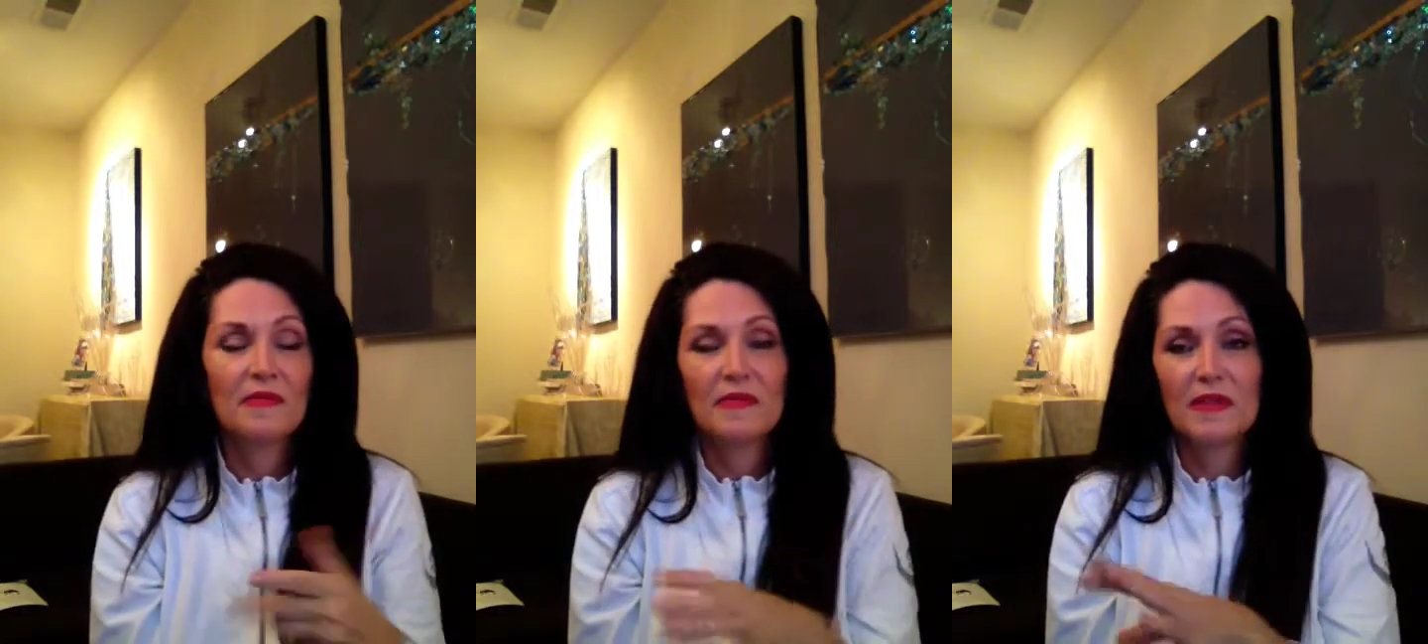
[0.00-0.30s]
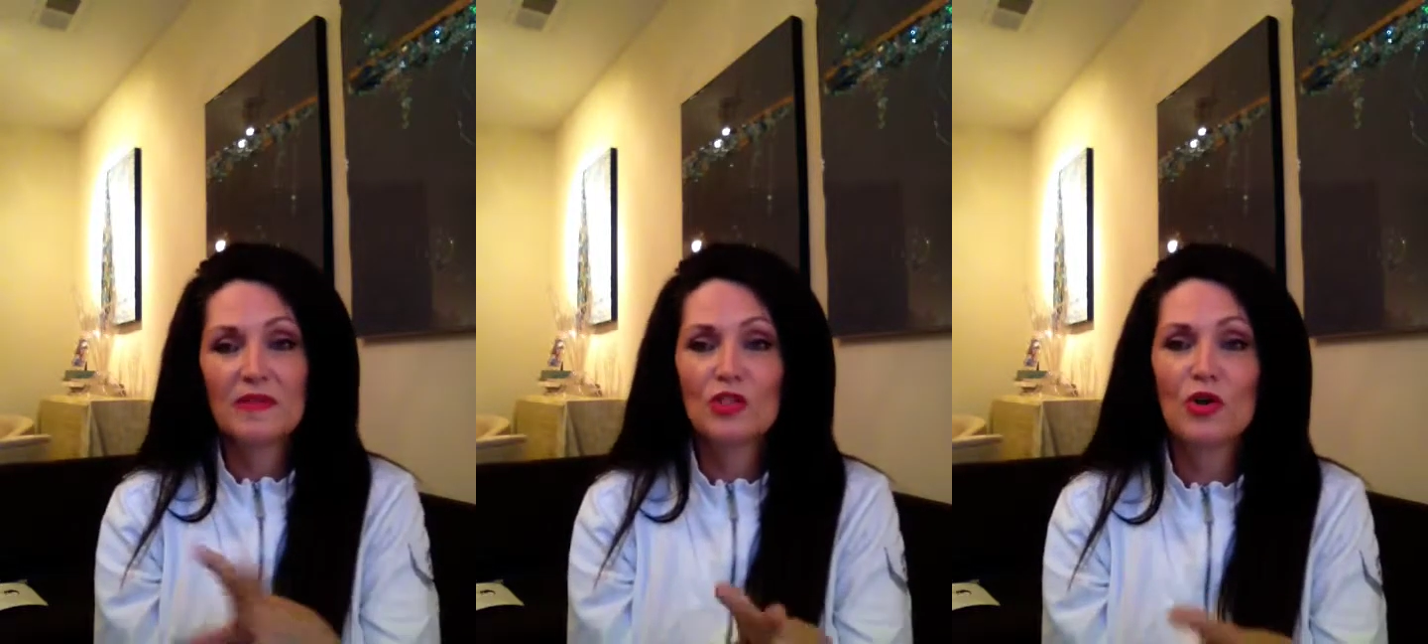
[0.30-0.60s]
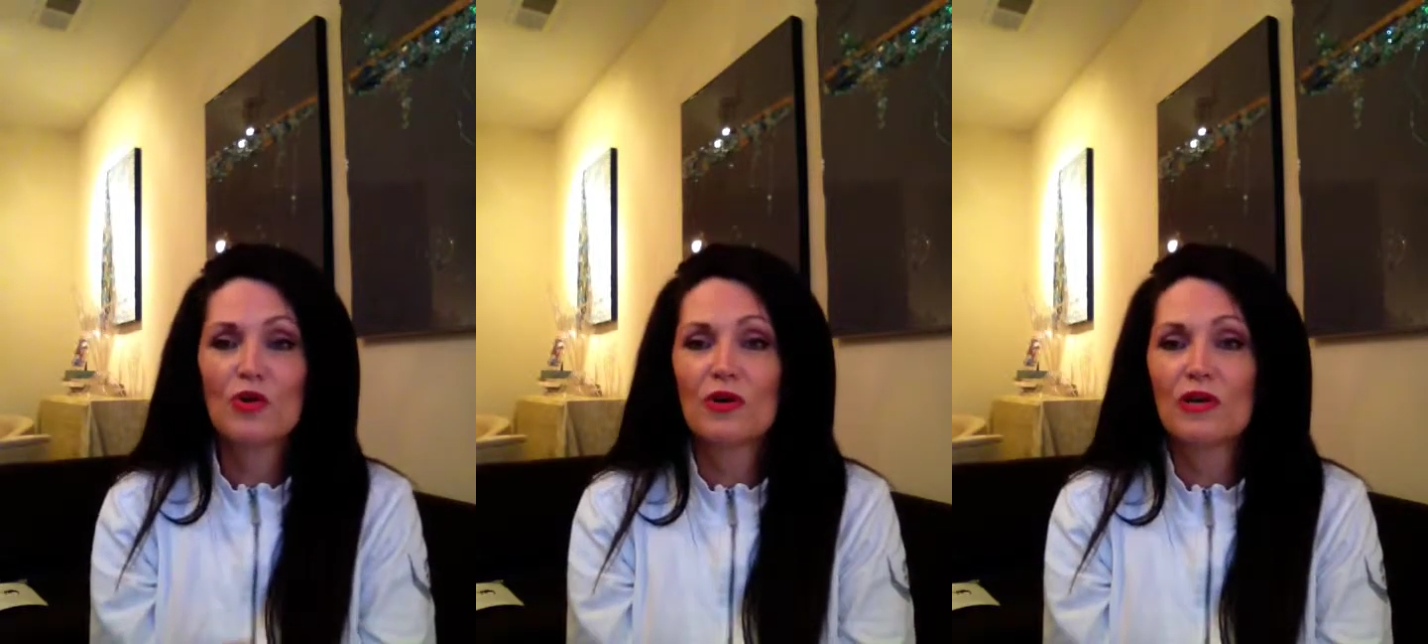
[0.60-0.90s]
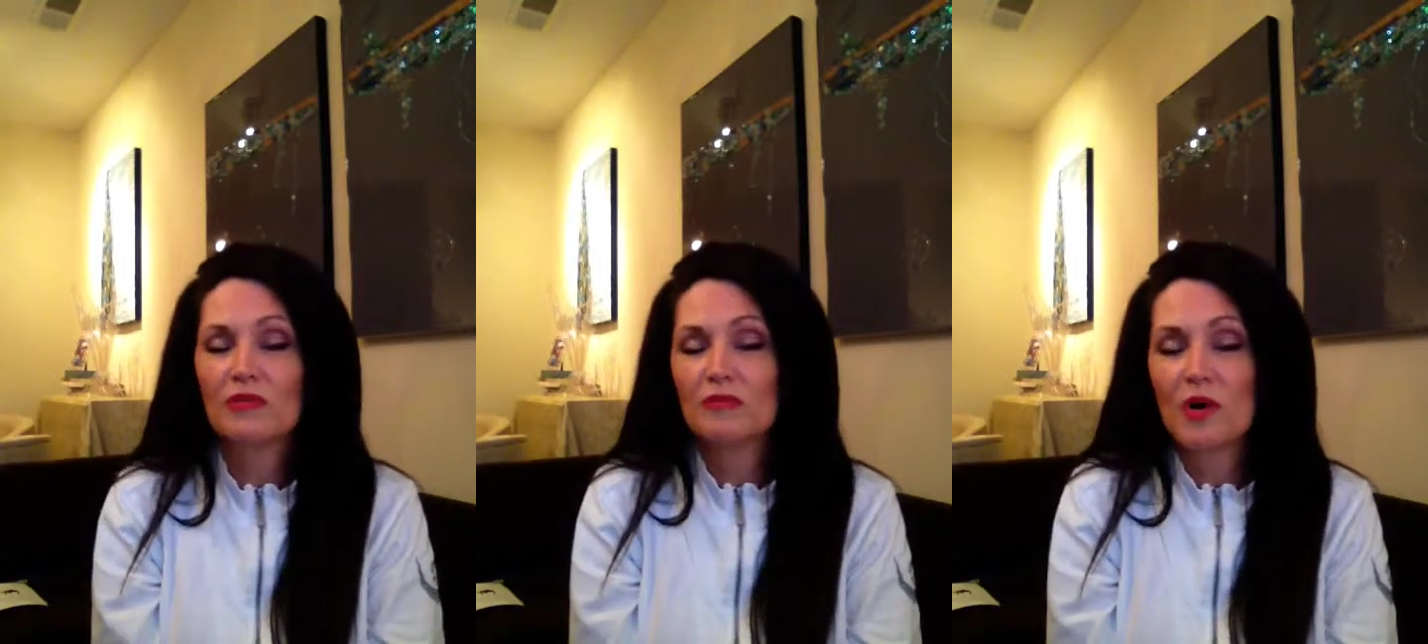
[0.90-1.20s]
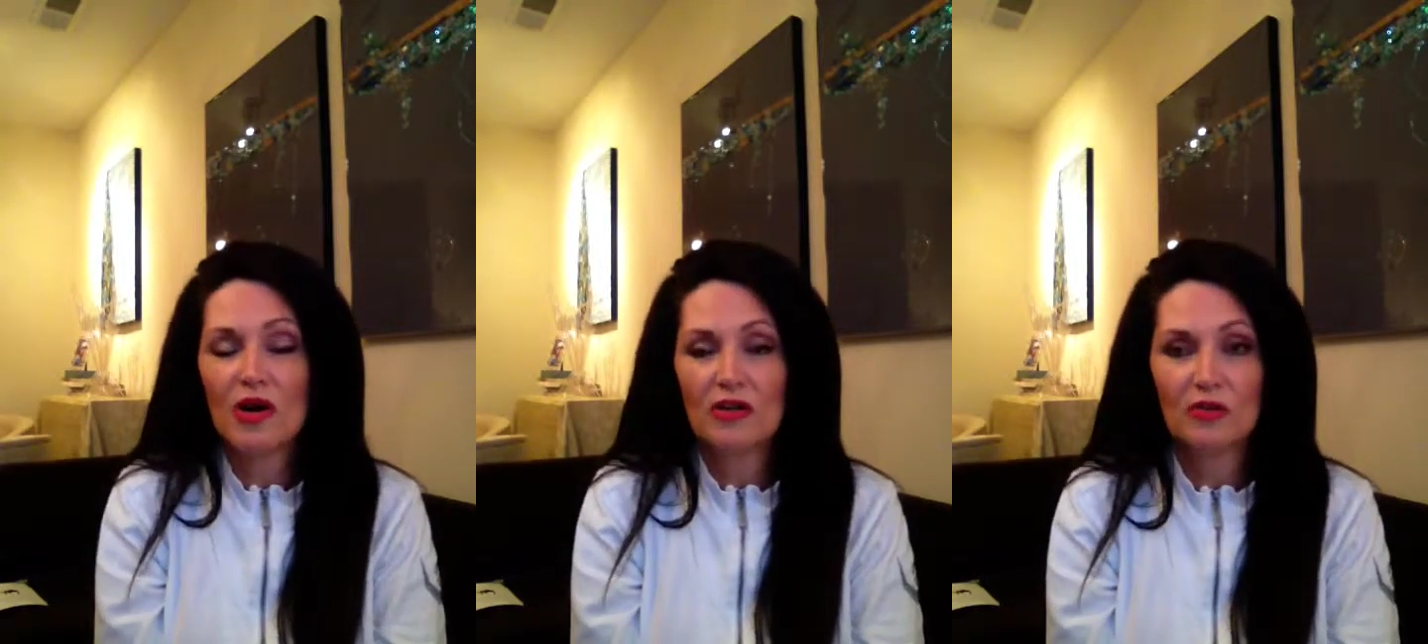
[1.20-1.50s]
this current
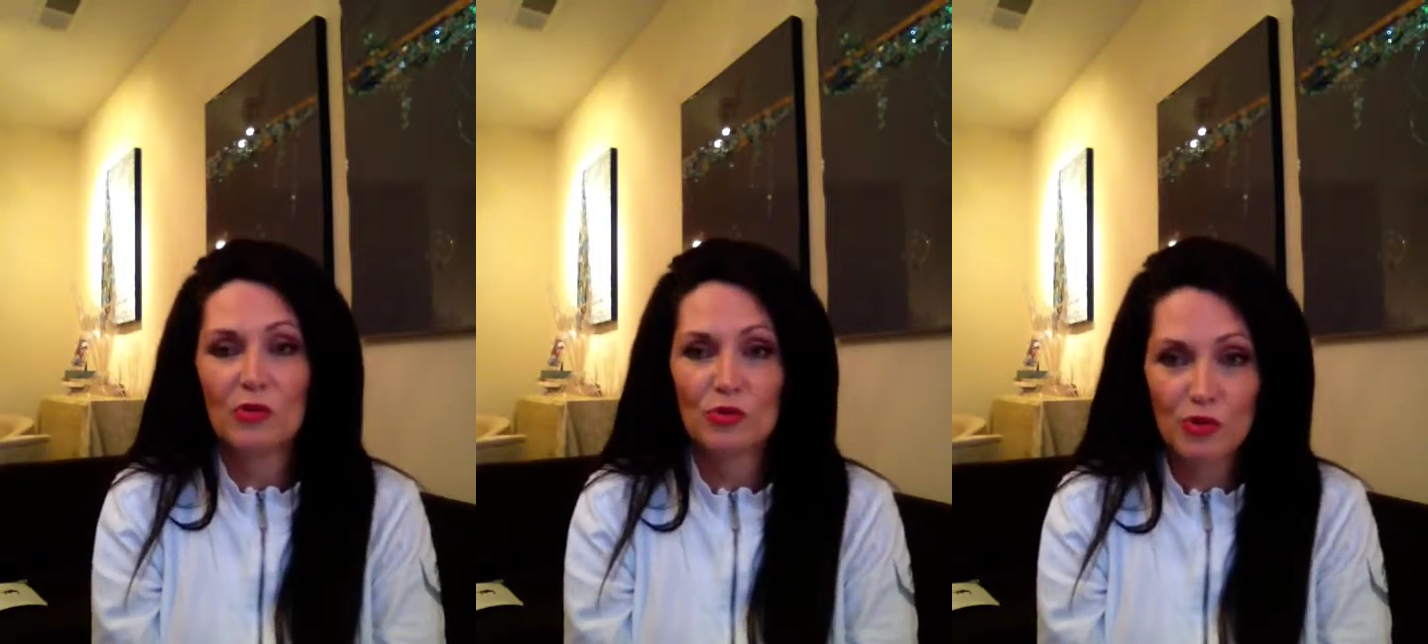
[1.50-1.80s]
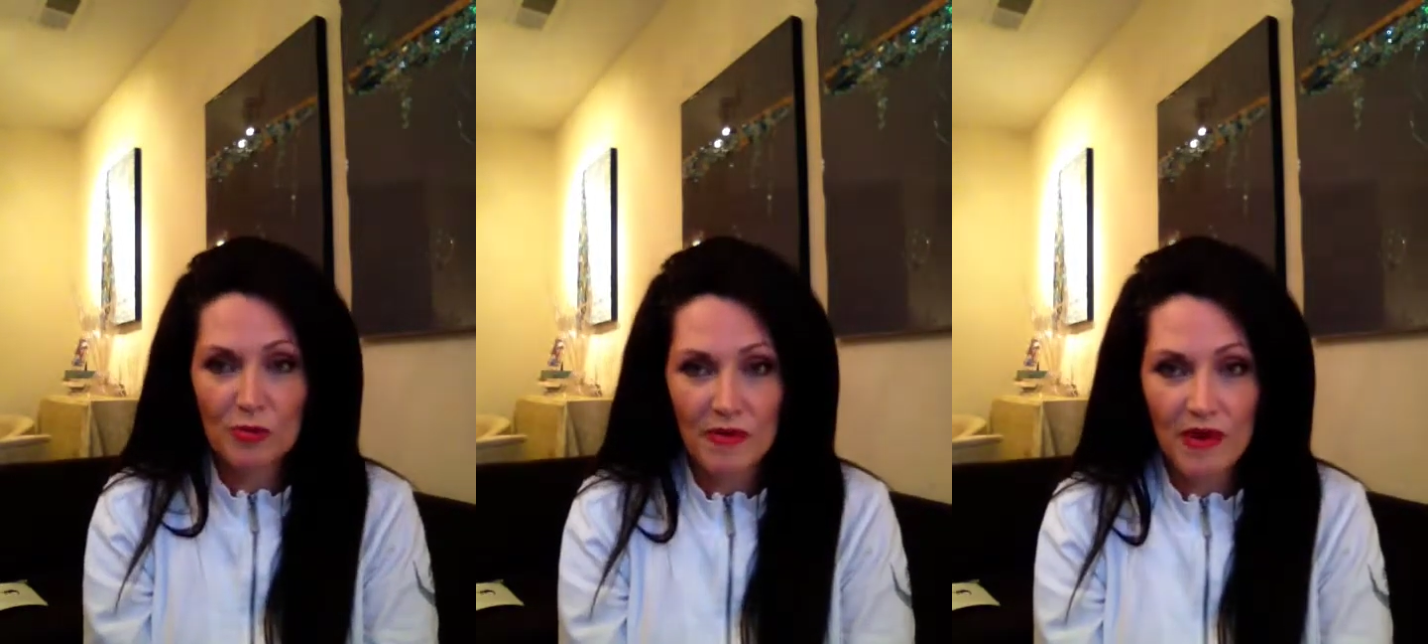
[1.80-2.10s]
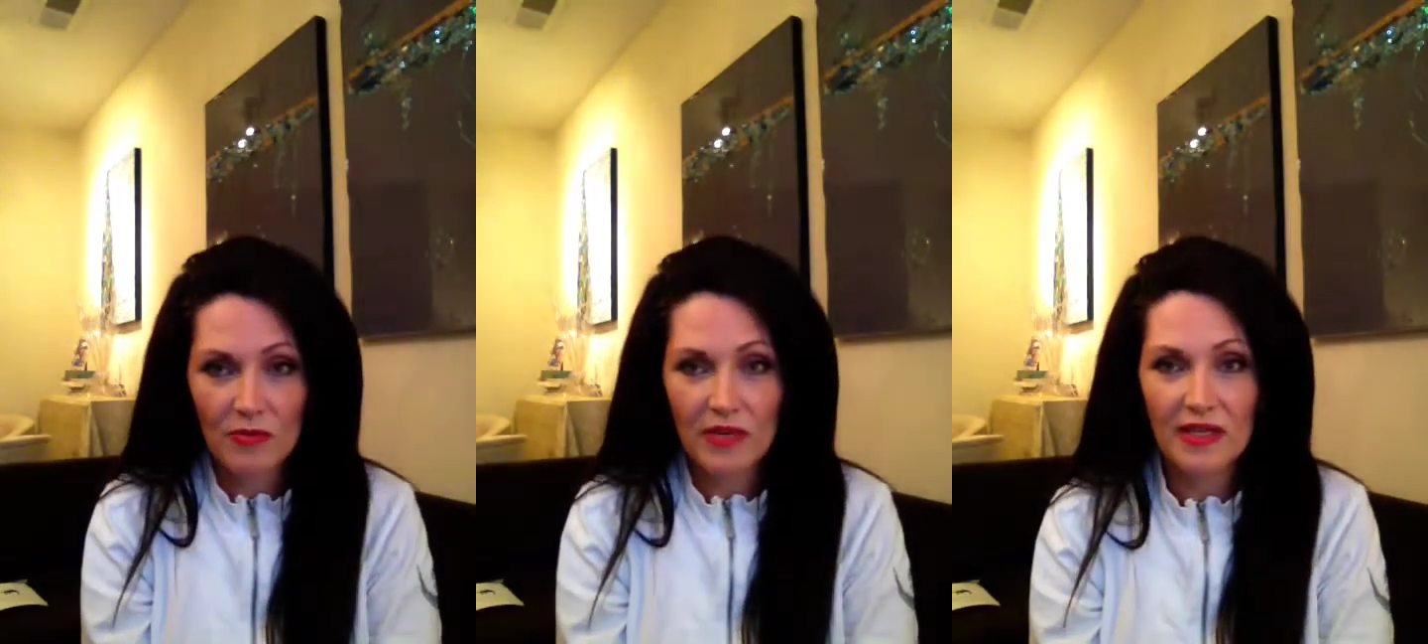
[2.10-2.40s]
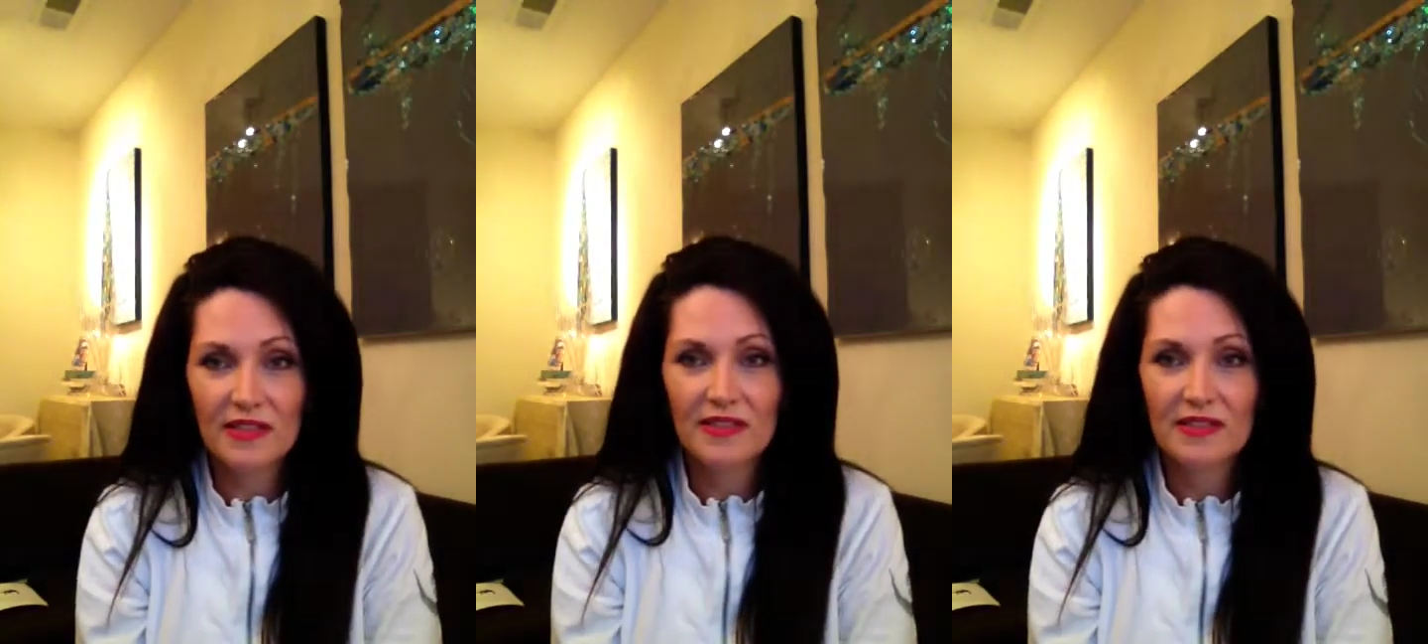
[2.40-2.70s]
partner won't treat me that way.